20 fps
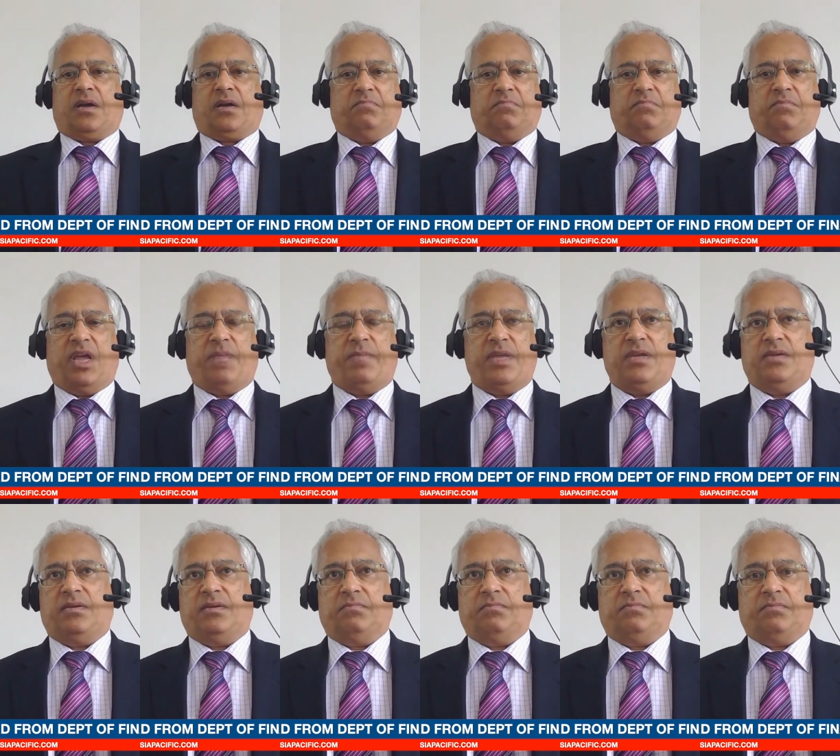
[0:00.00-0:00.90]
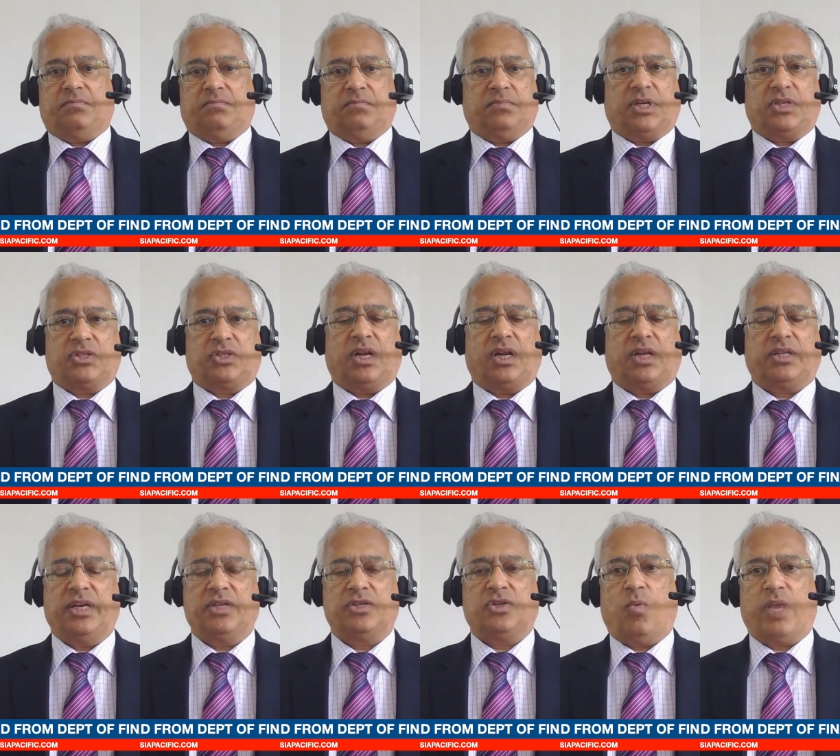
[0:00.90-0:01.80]
maybe
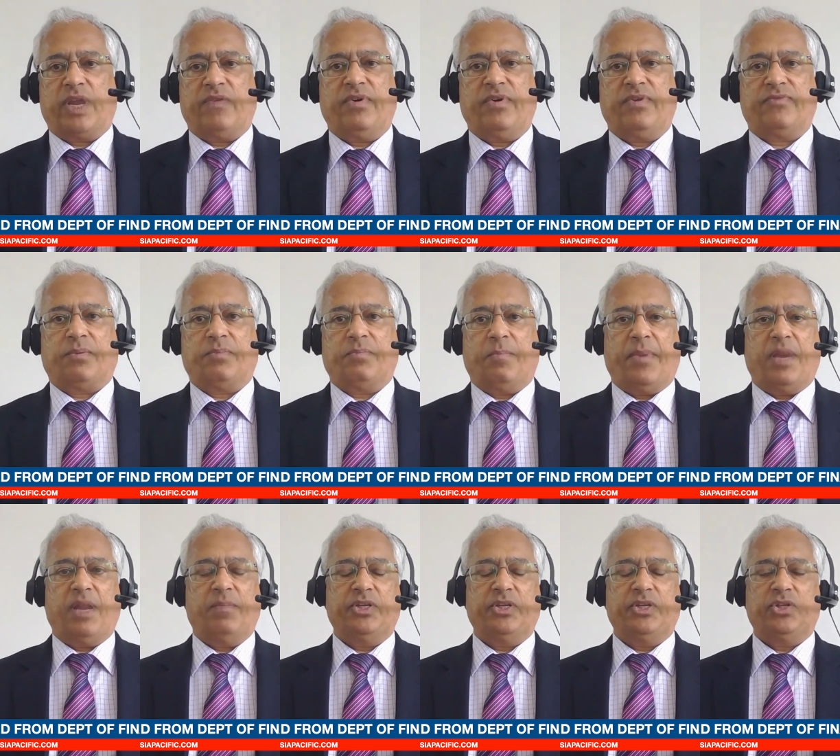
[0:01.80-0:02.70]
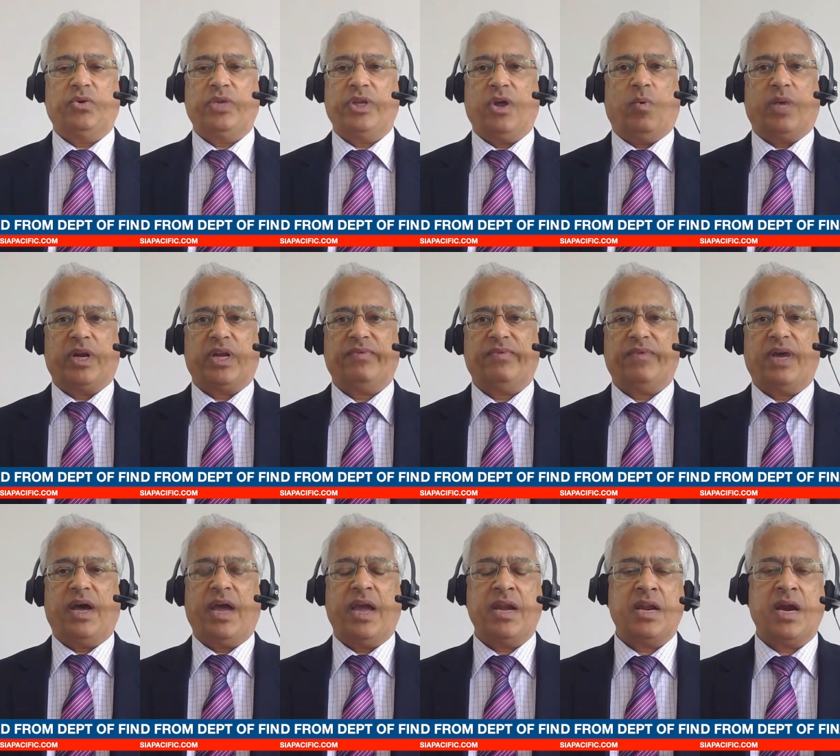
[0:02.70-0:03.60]
consultants or whatever from the Melbourne Uni or whatever,
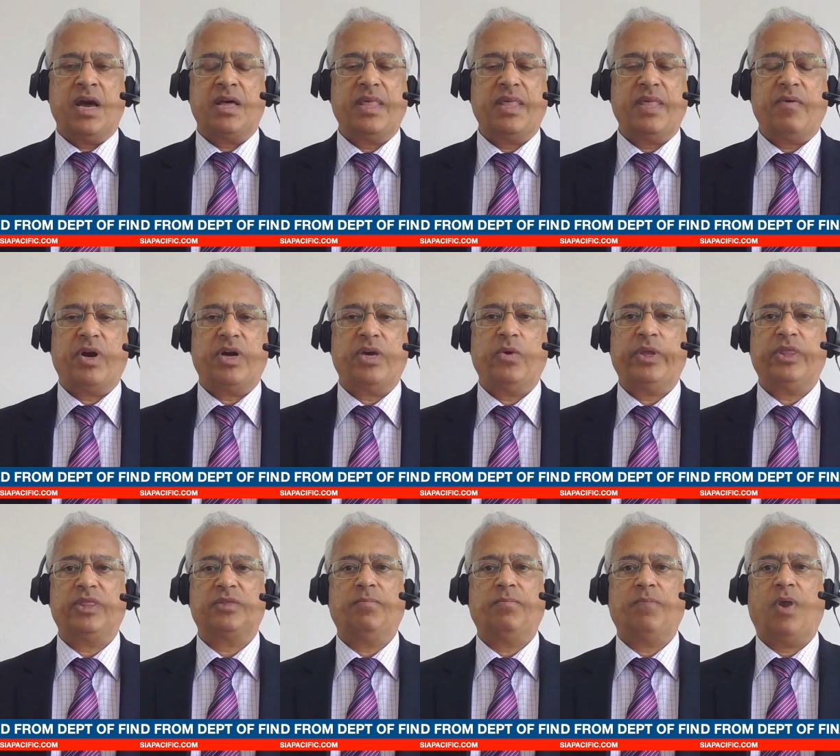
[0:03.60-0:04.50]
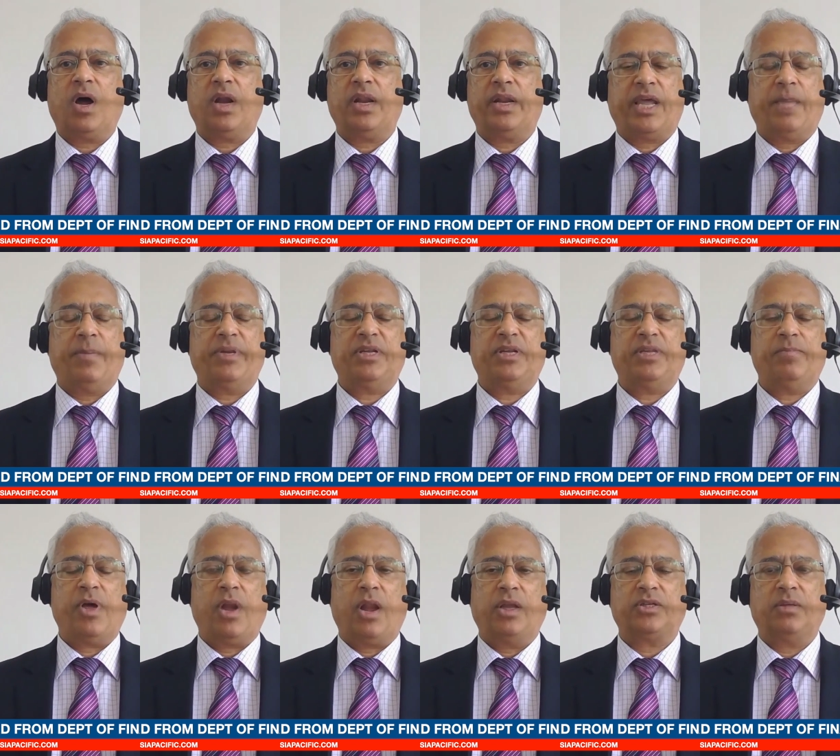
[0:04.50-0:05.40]
and they were doing this modeling,
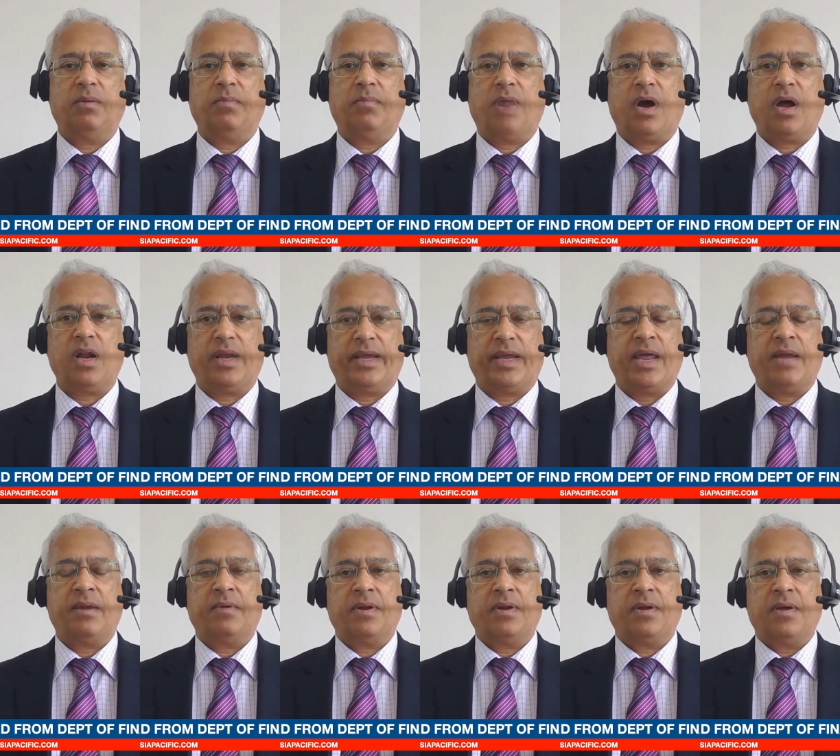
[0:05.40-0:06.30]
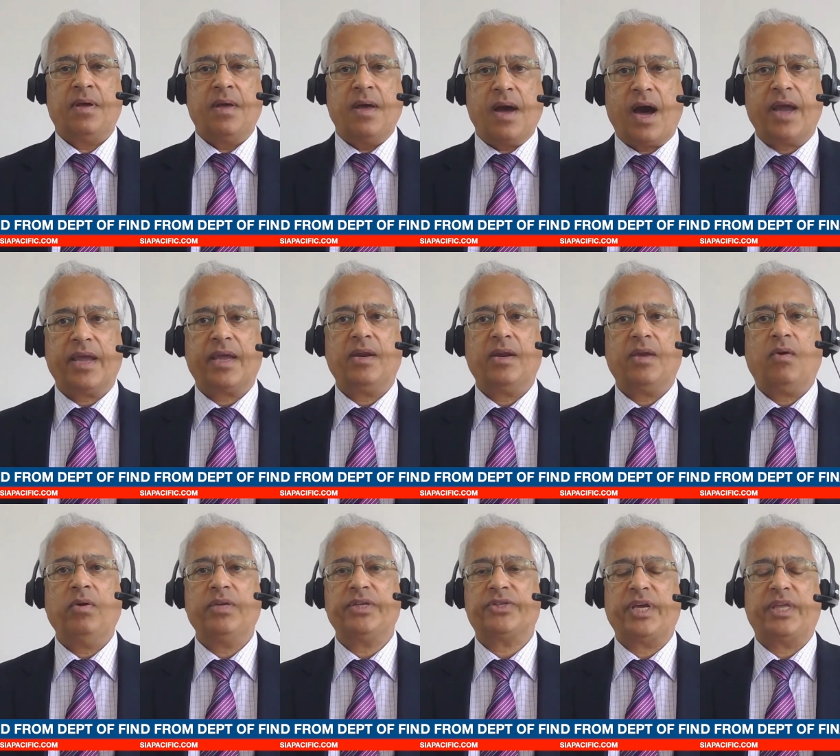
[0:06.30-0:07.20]
epidemiological modeling. And I can
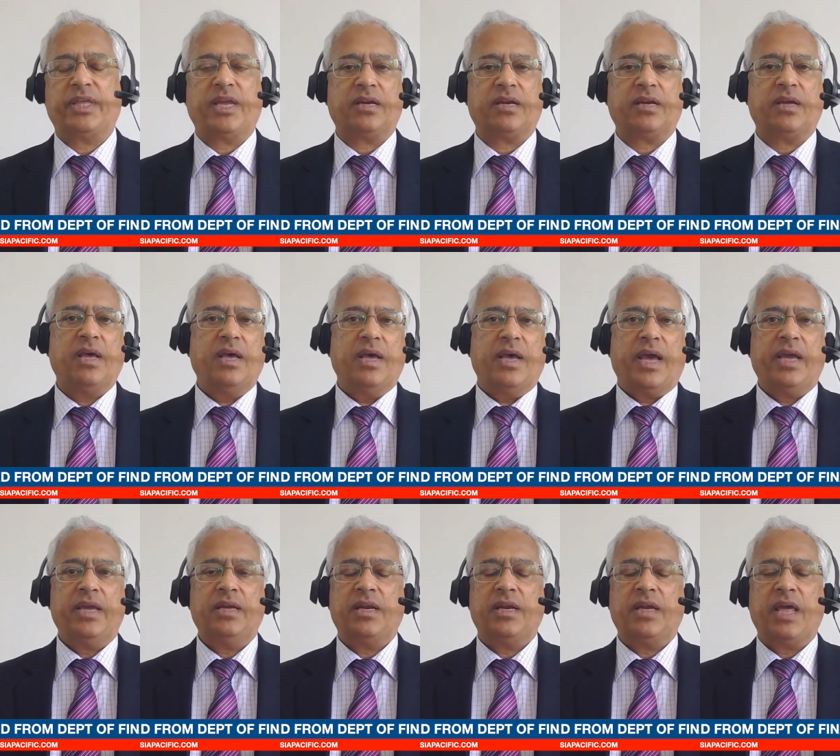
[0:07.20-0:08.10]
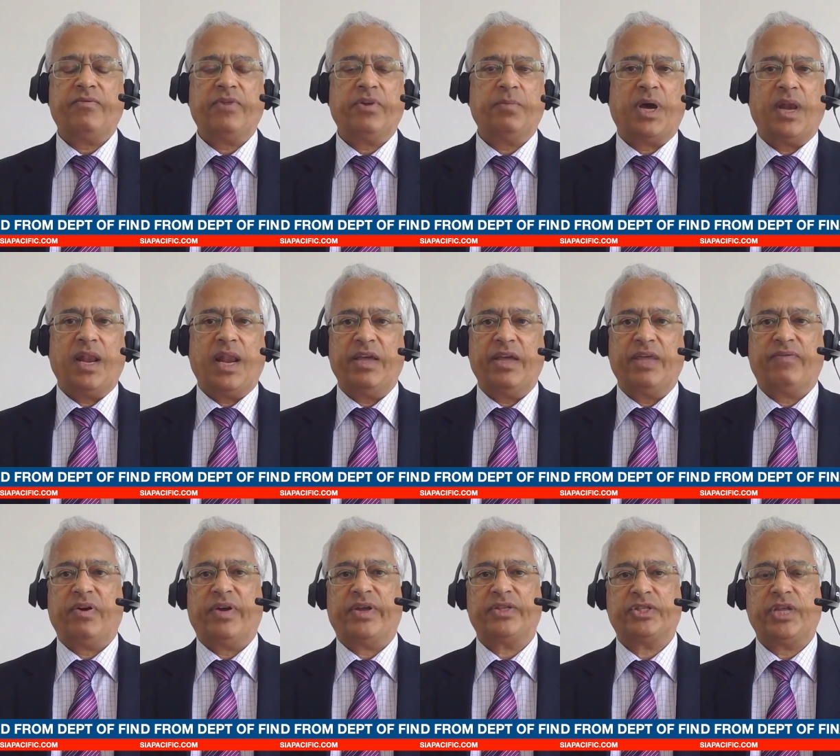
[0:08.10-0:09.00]
only say that never in my life
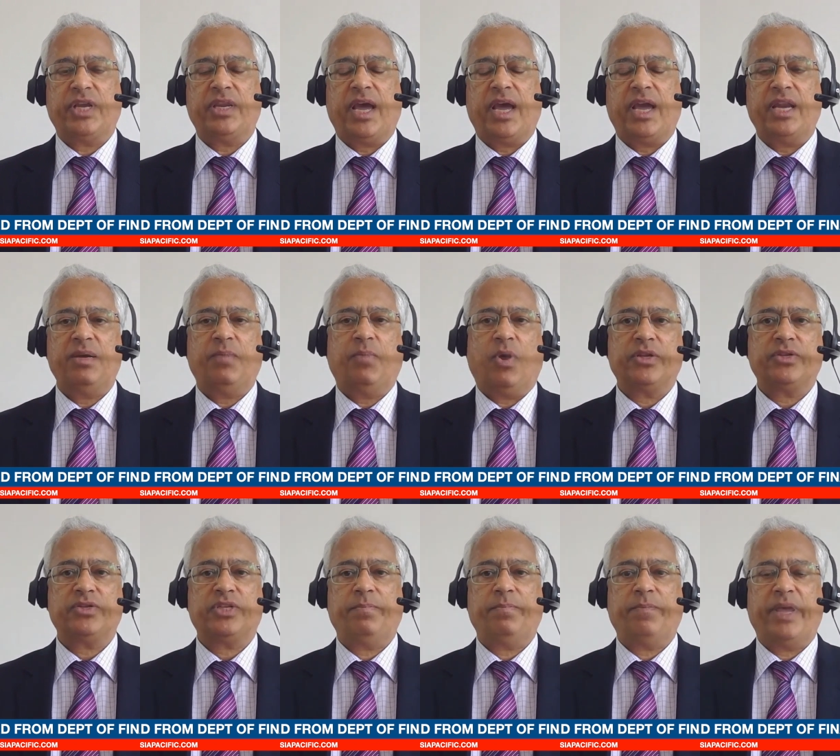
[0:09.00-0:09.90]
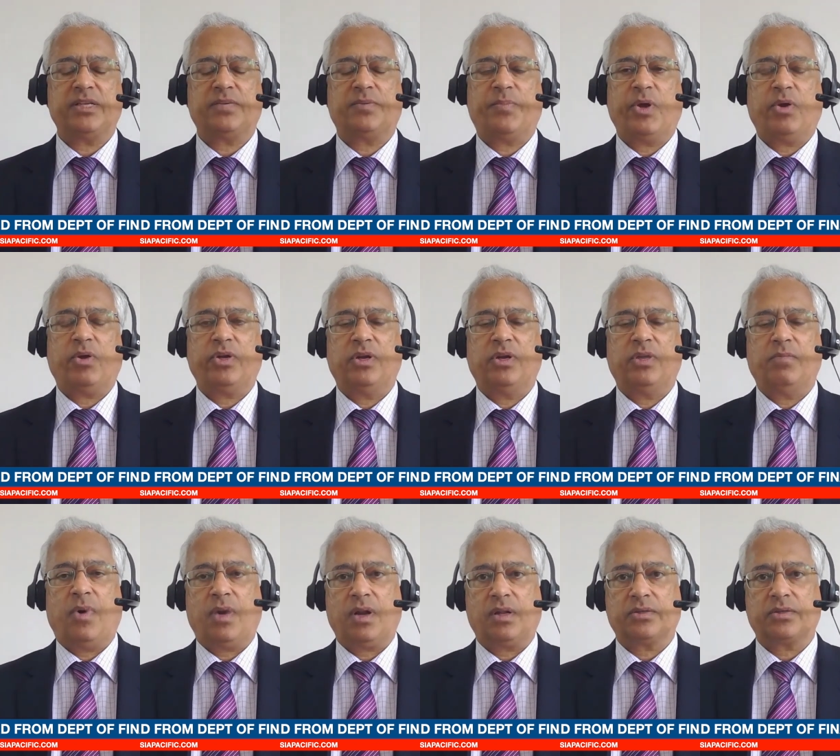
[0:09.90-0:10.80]
have I seen any policy based purely on
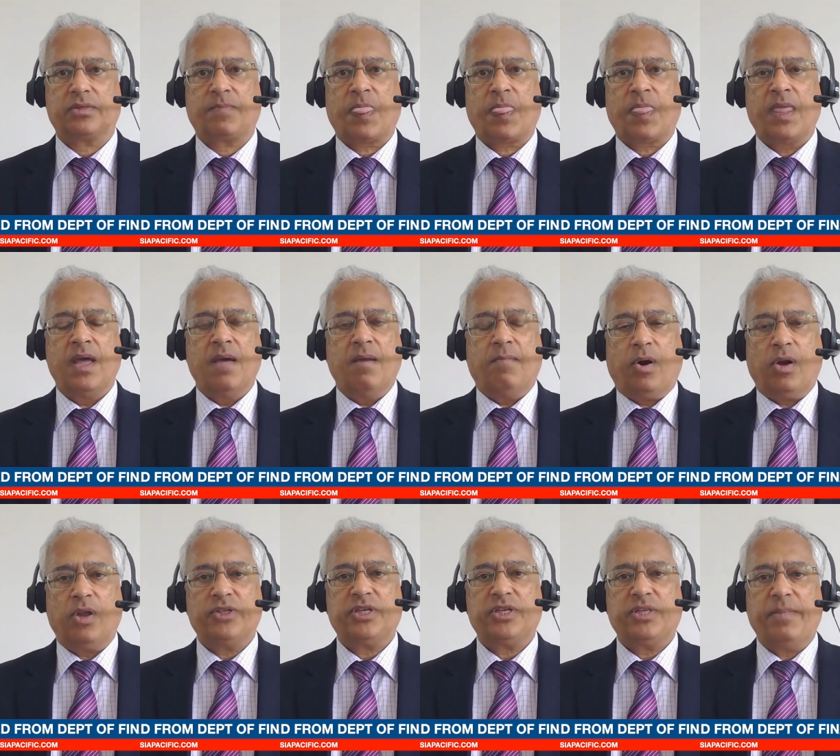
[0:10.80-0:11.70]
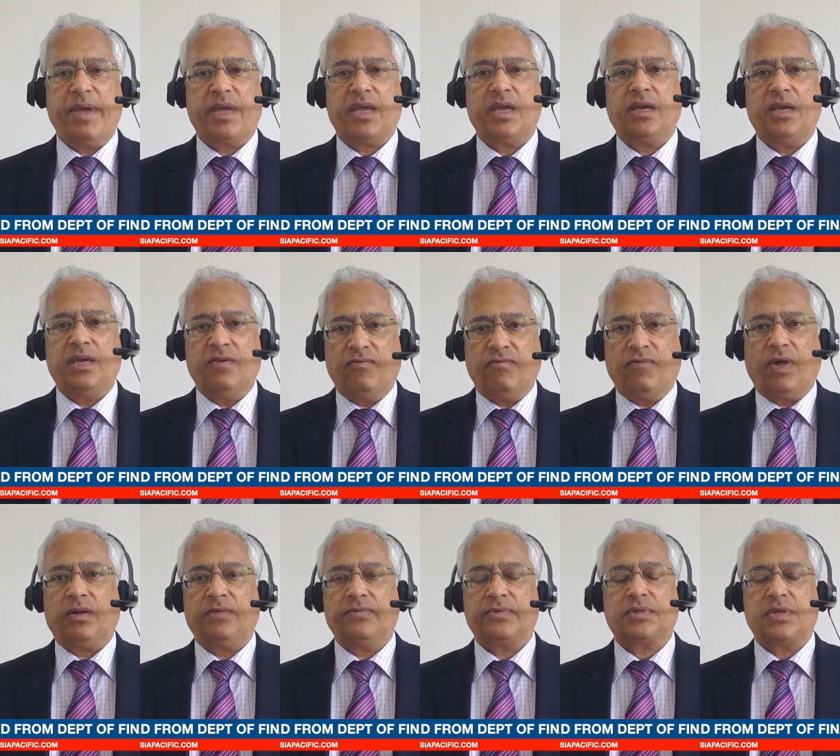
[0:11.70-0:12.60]
models. Policy making
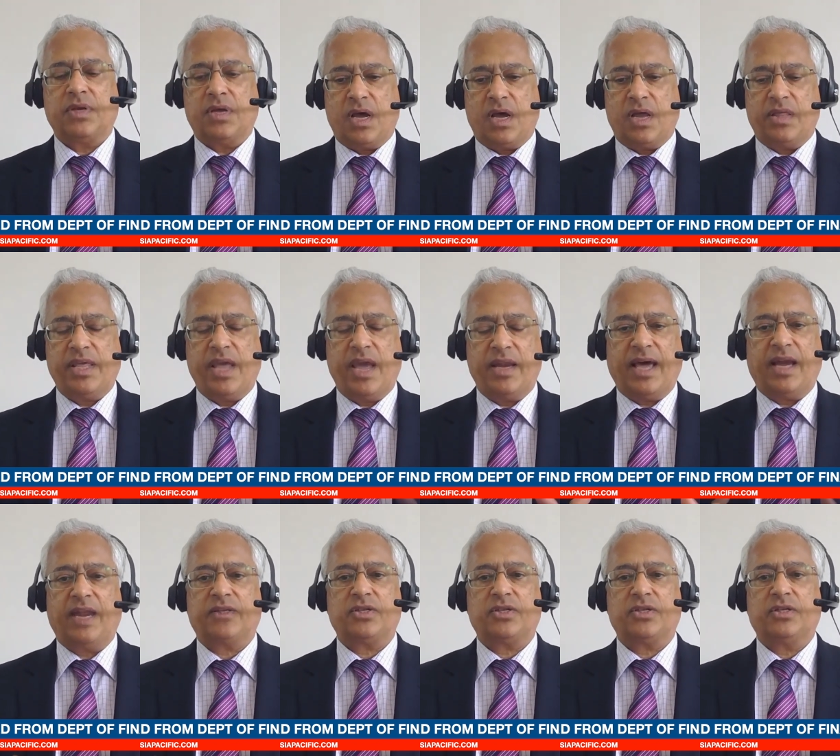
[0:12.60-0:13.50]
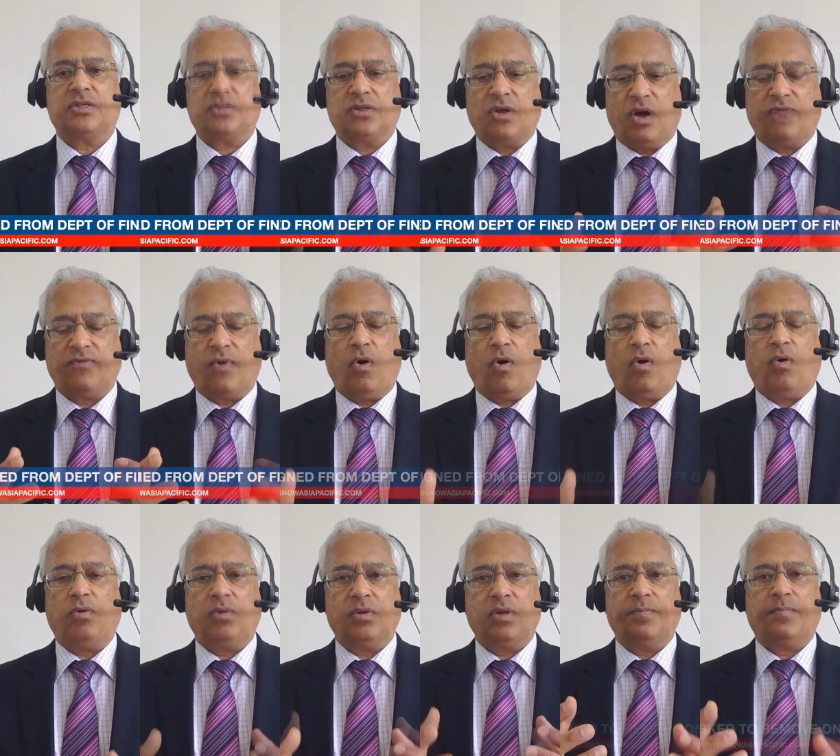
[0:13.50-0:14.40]
involves the analysis of all.